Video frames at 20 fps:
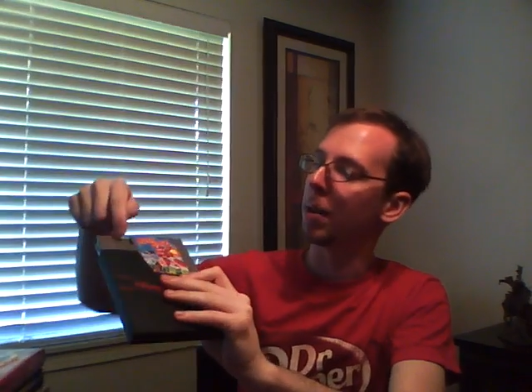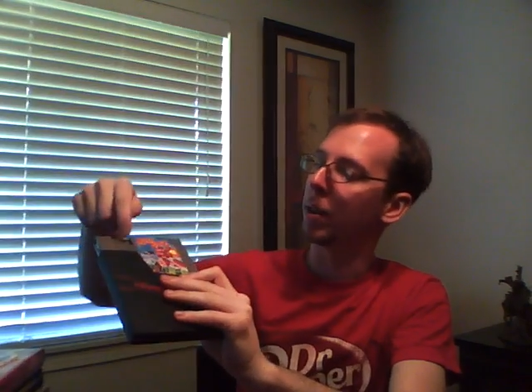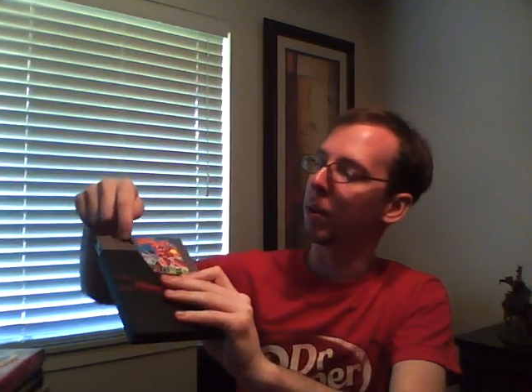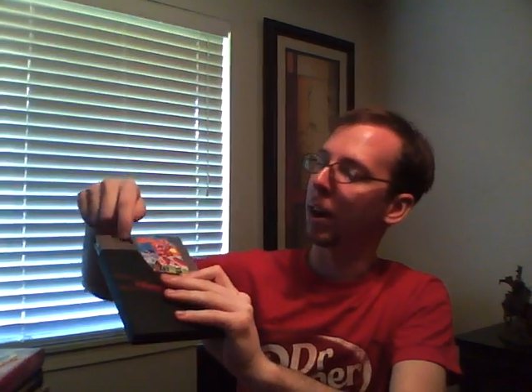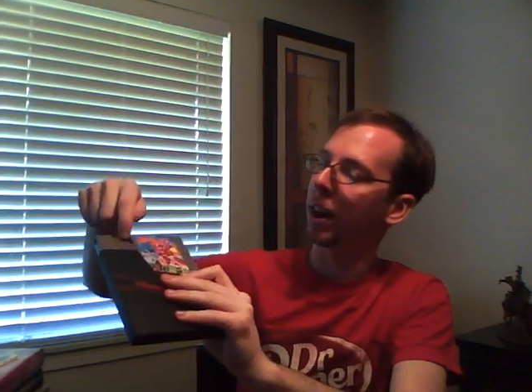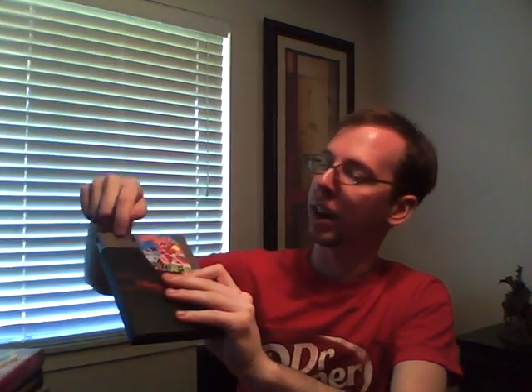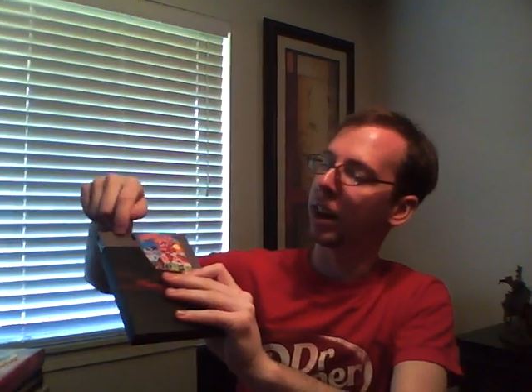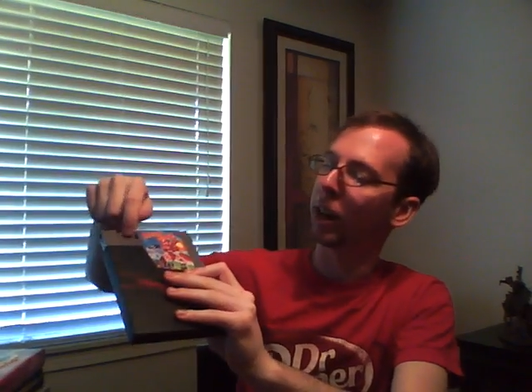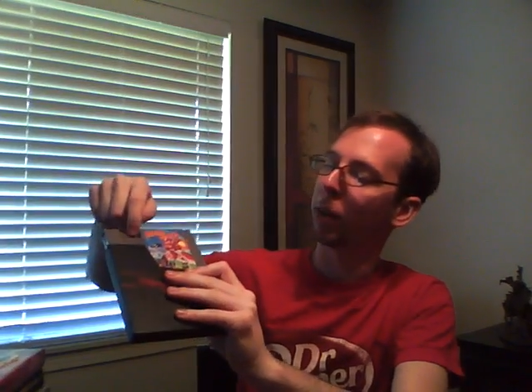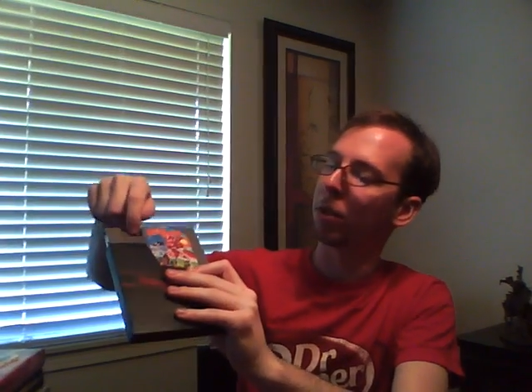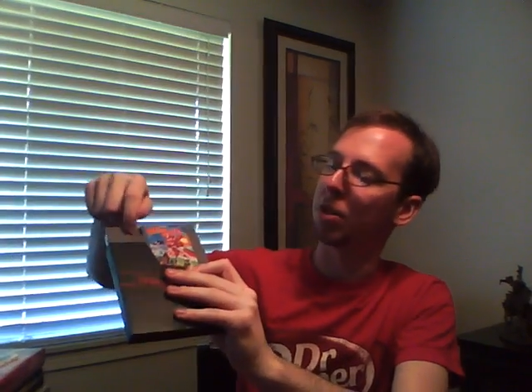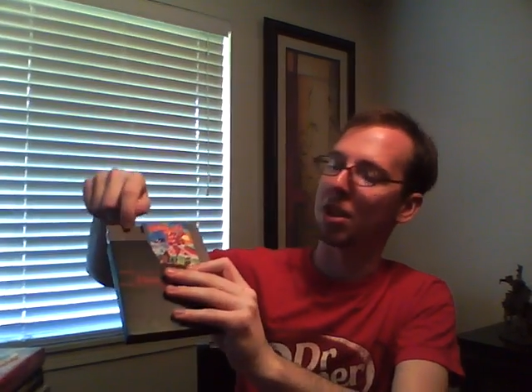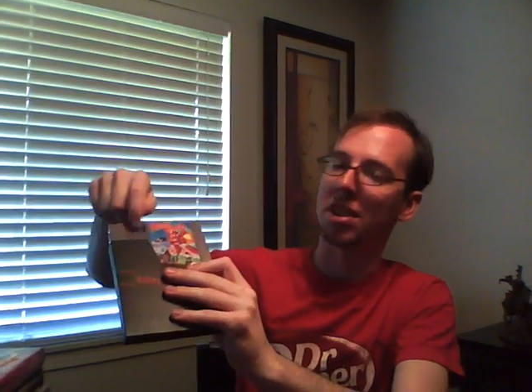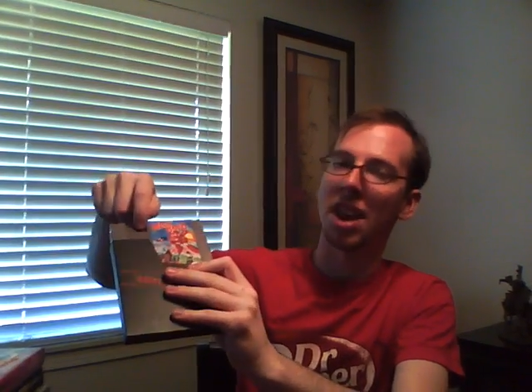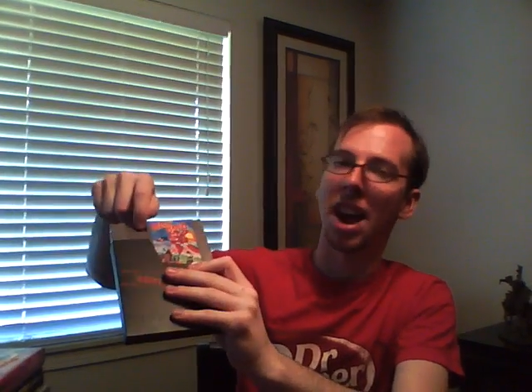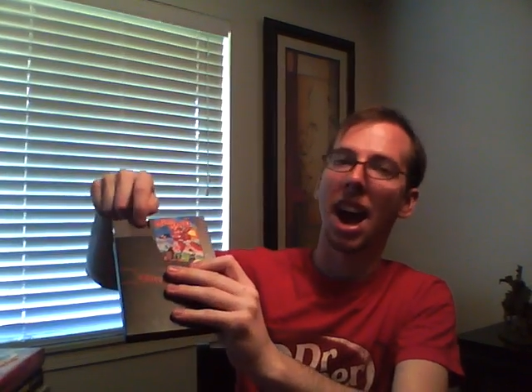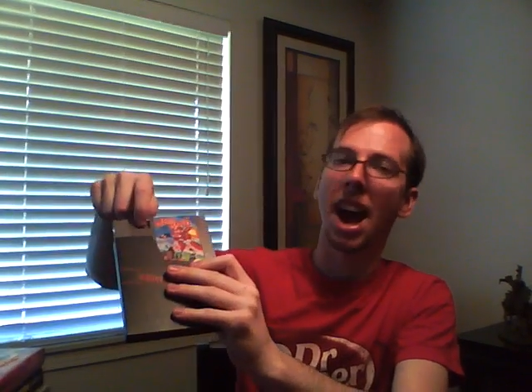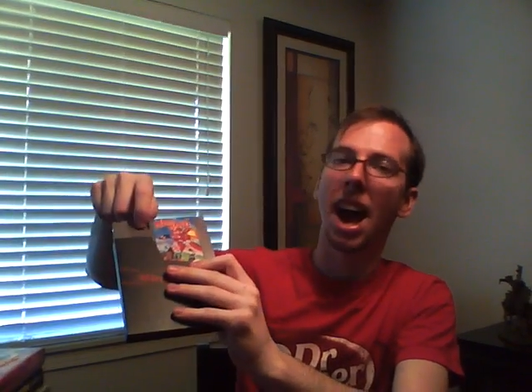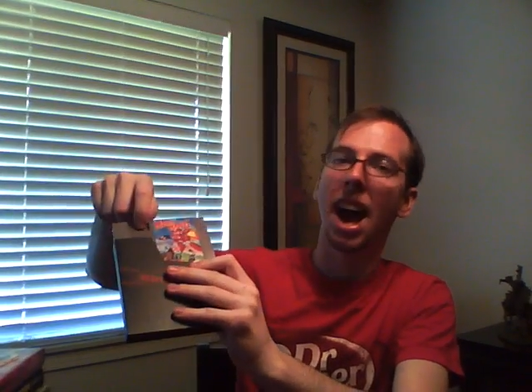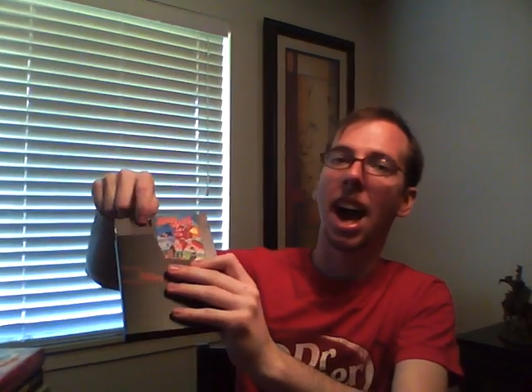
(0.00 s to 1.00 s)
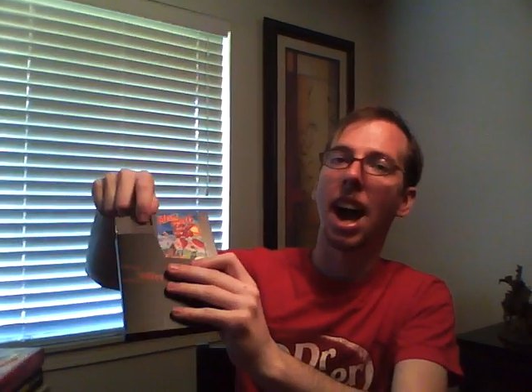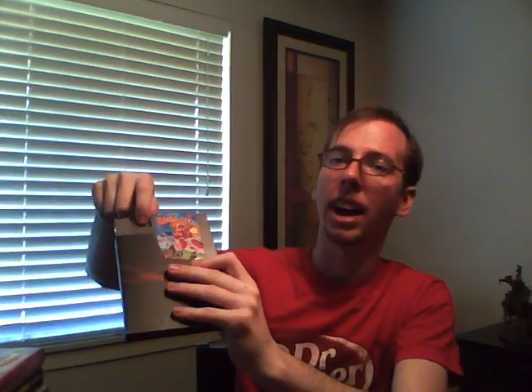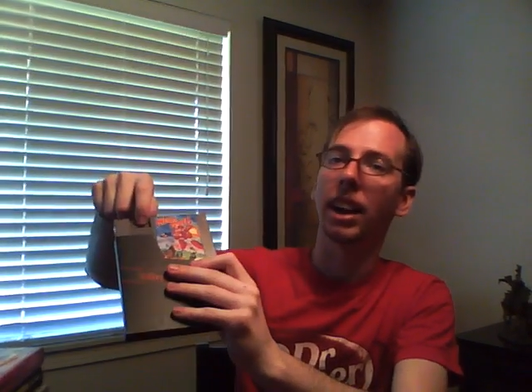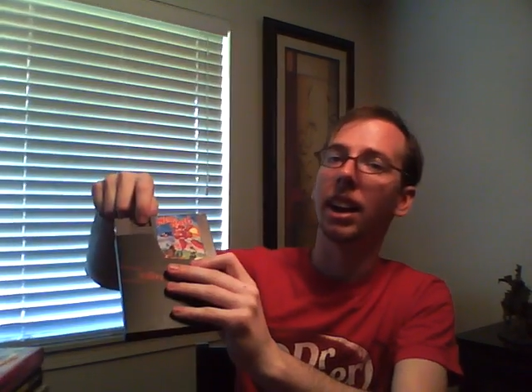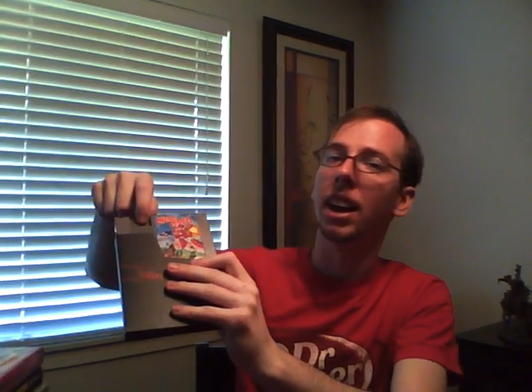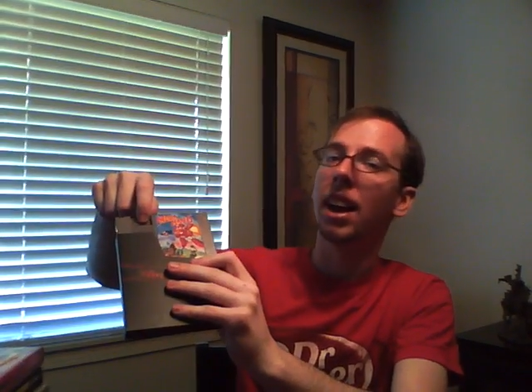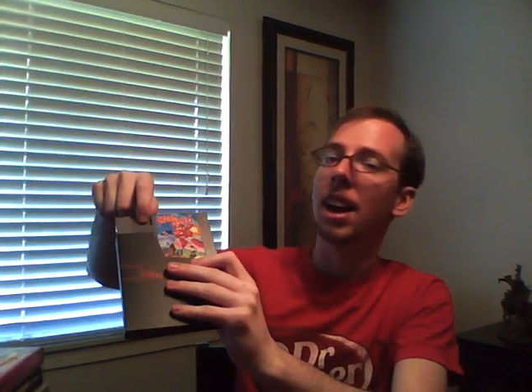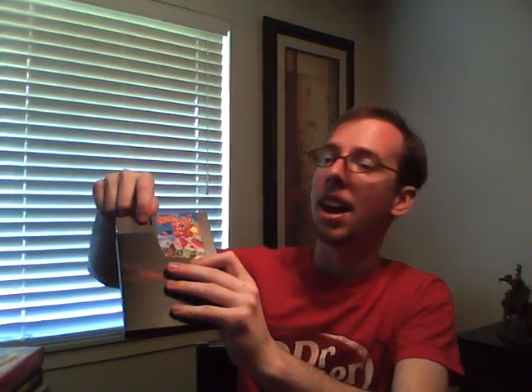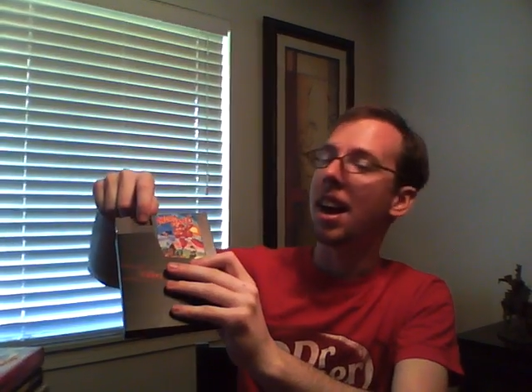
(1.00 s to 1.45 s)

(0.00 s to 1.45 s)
and right here was a tag,